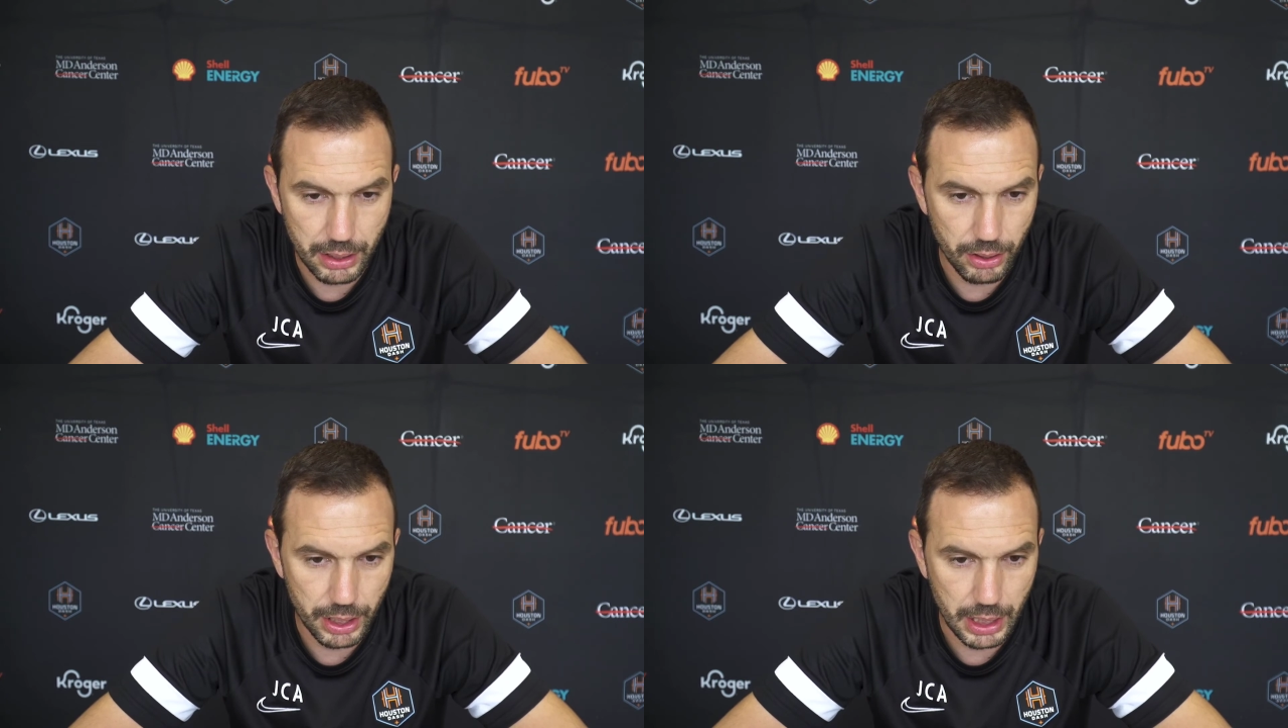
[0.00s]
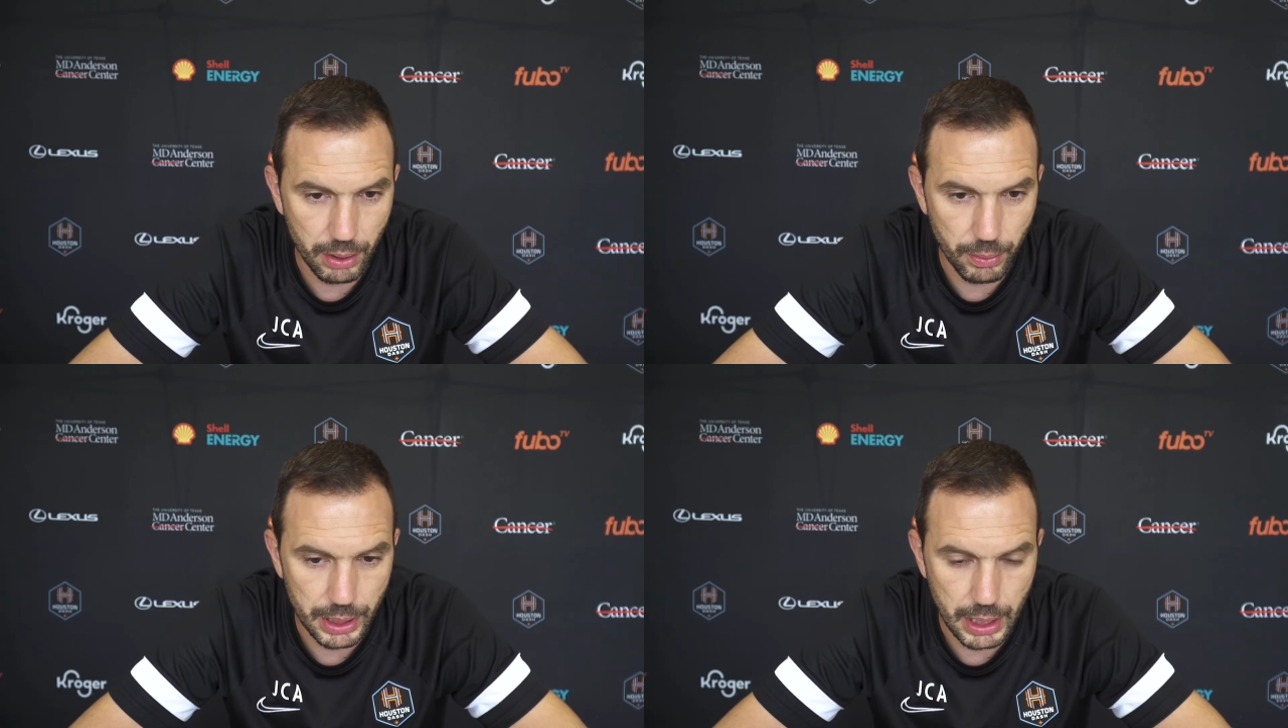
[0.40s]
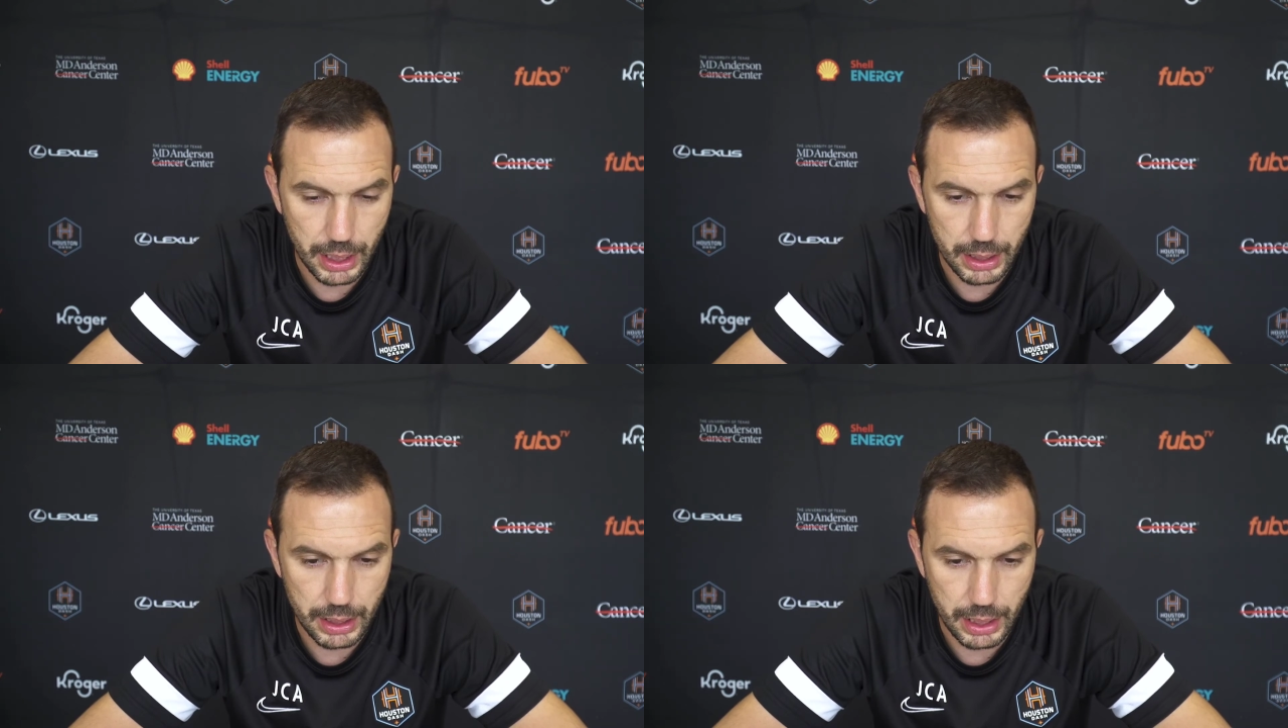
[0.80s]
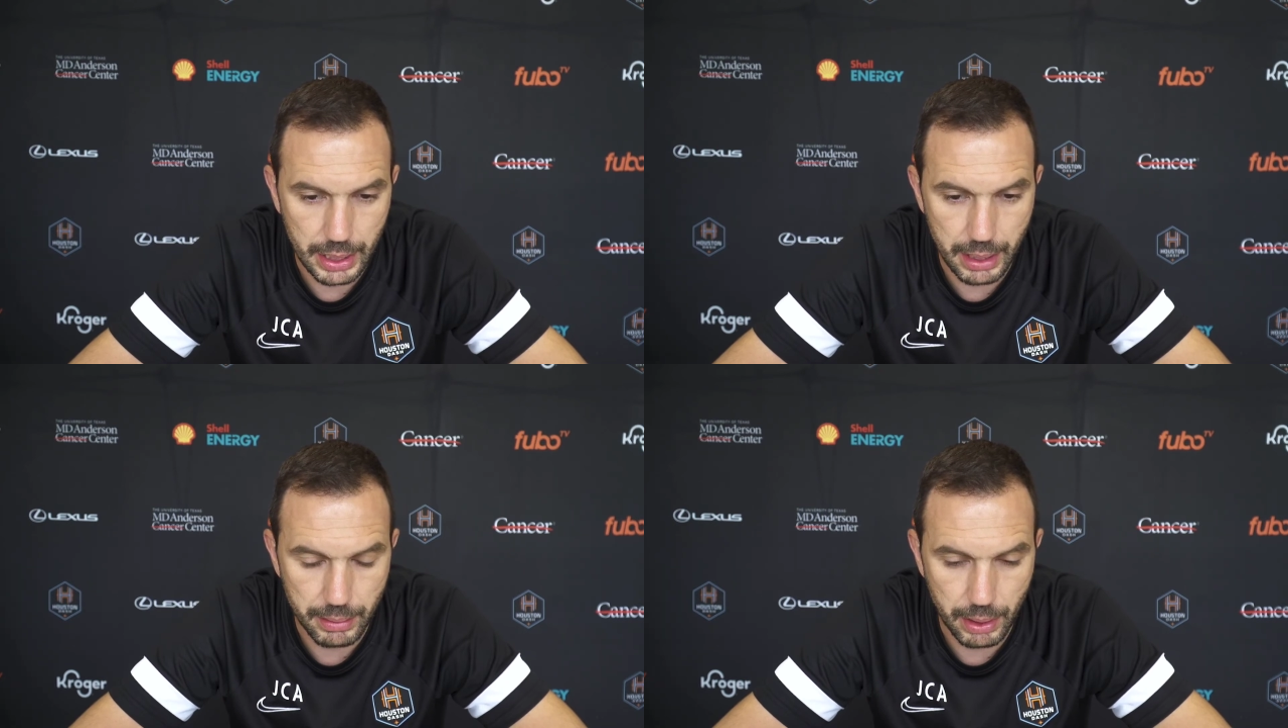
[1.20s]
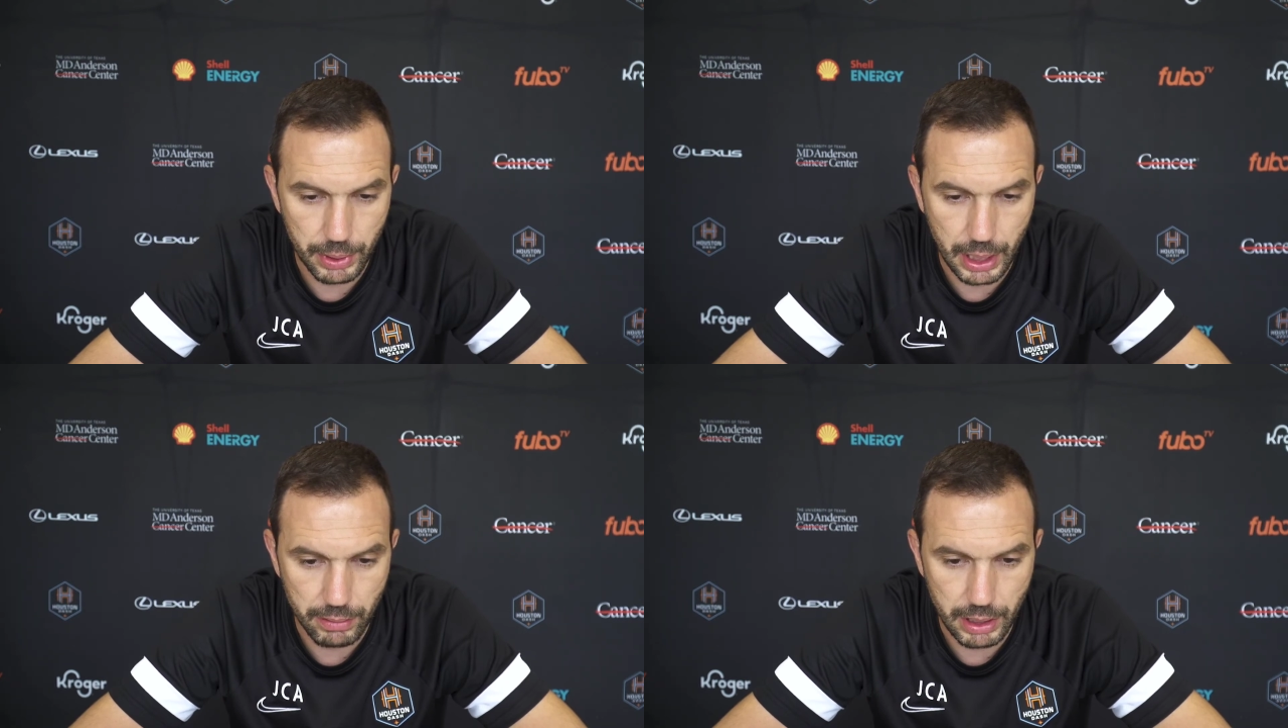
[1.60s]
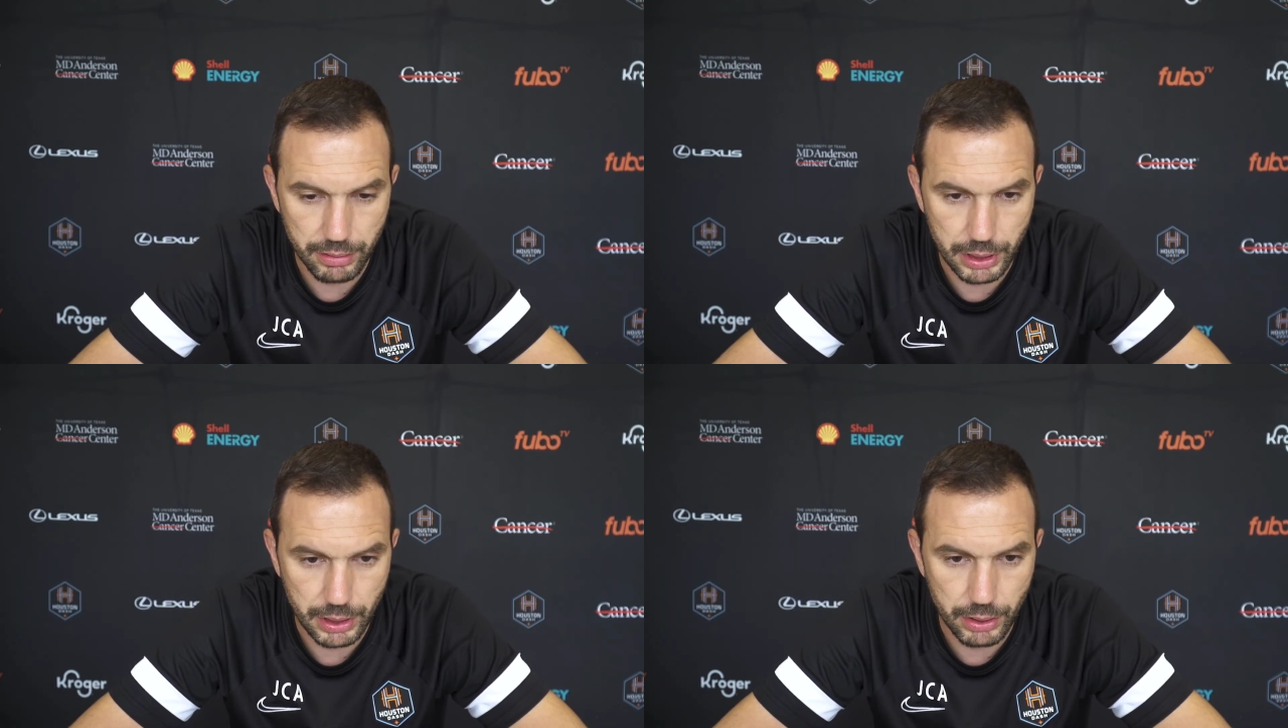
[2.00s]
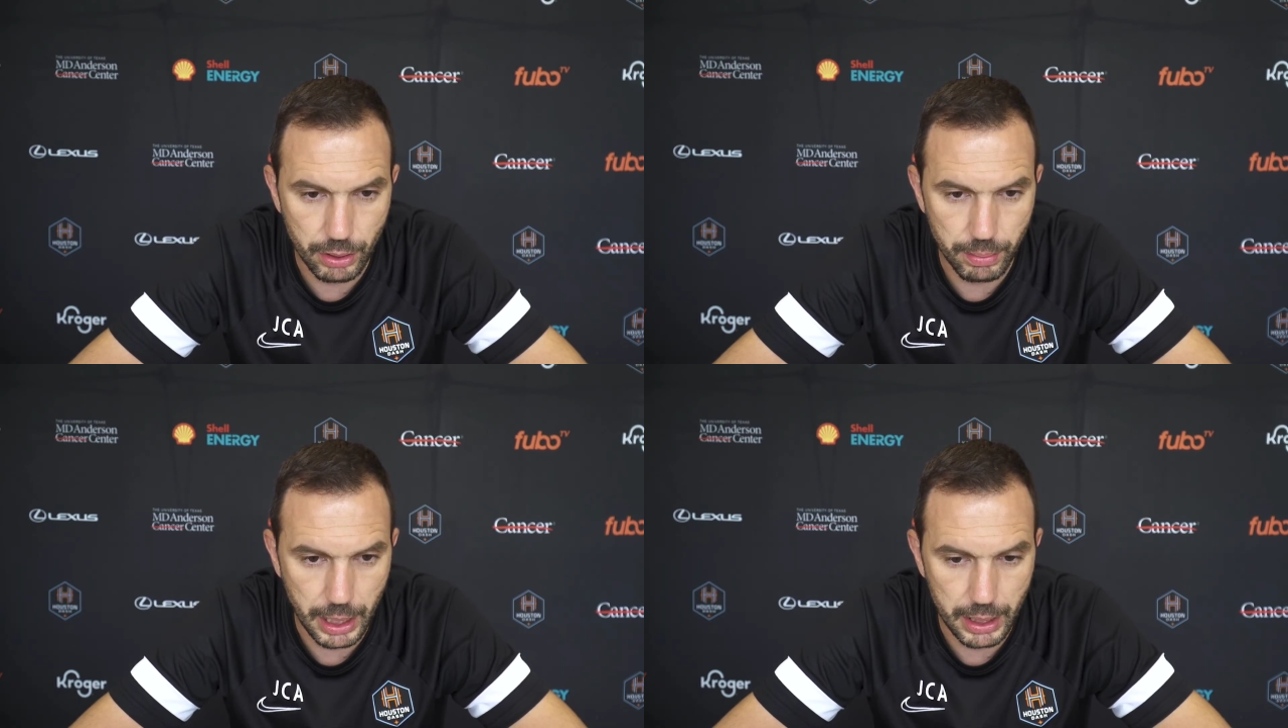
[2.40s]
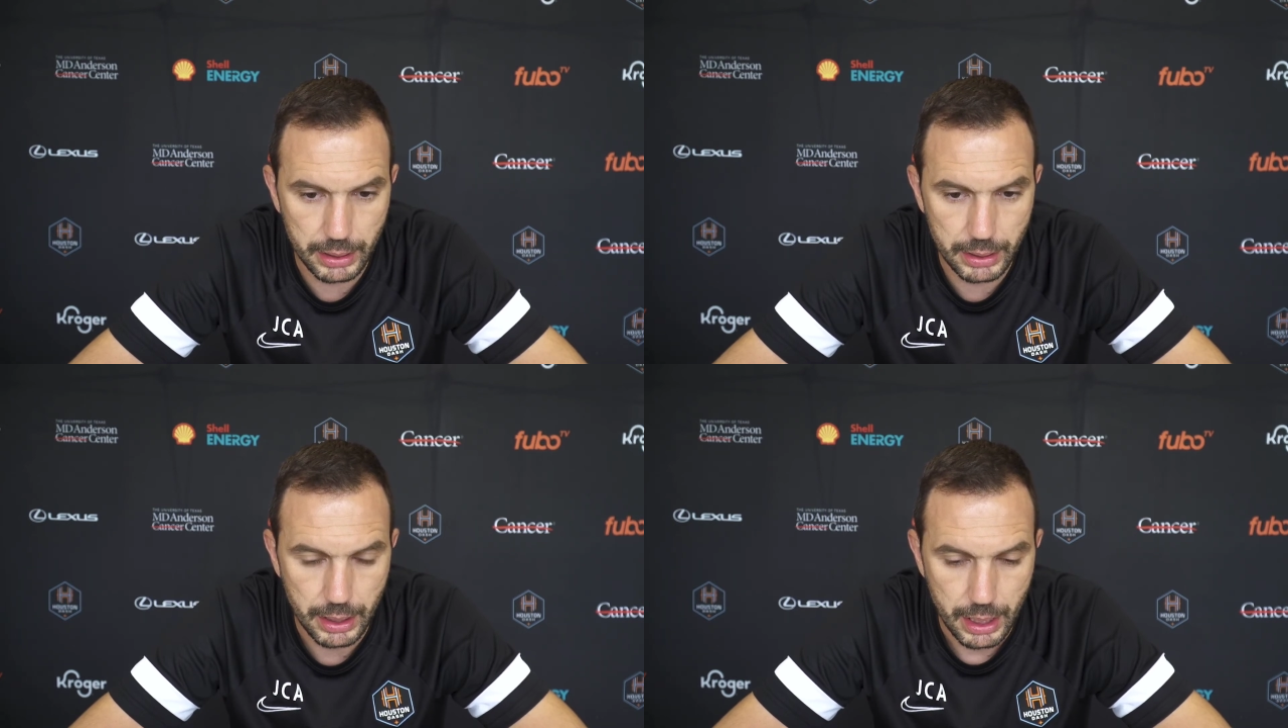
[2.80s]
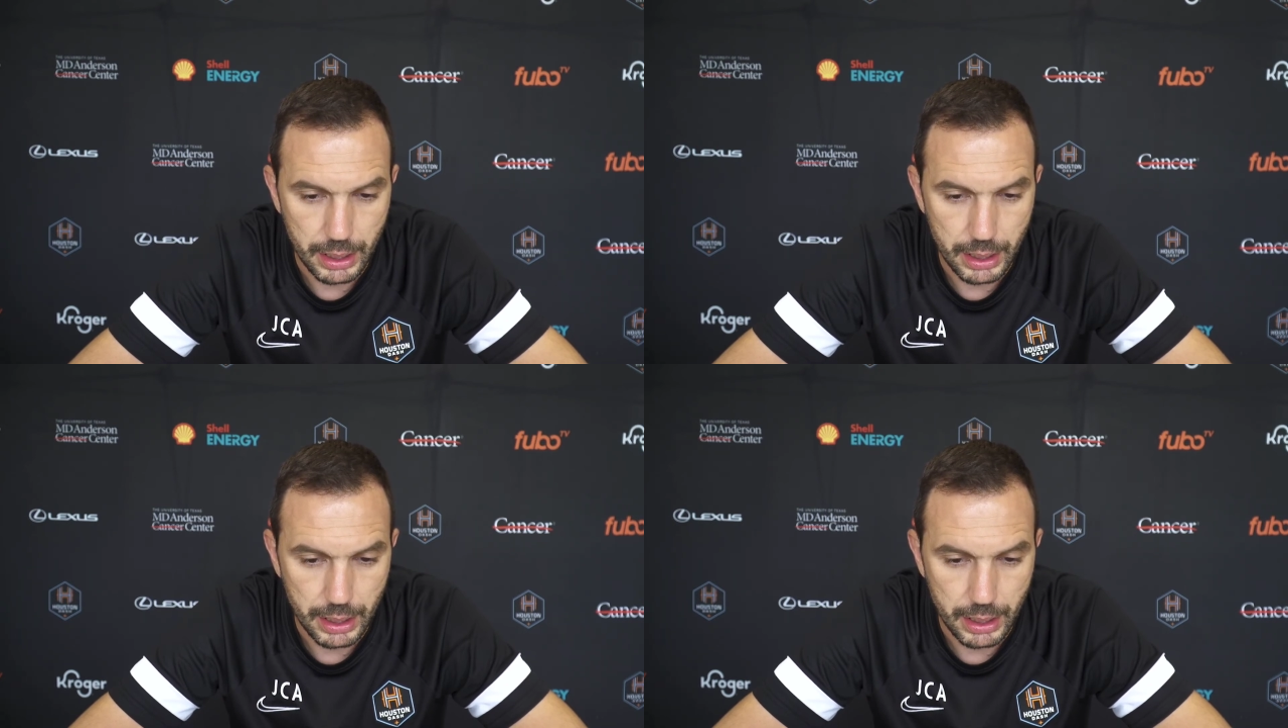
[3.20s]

they can win that game that we have left in the group, and